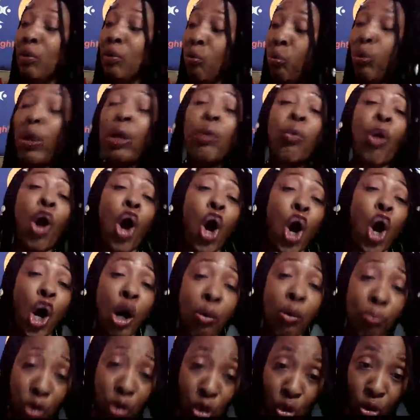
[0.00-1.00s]
We were
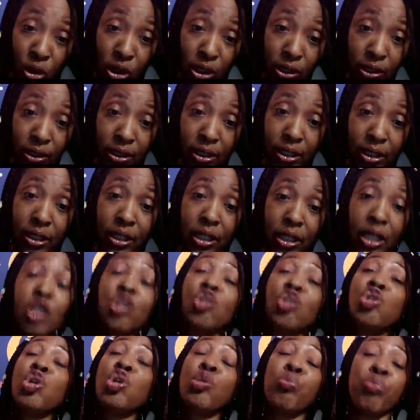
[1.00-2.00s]
all born to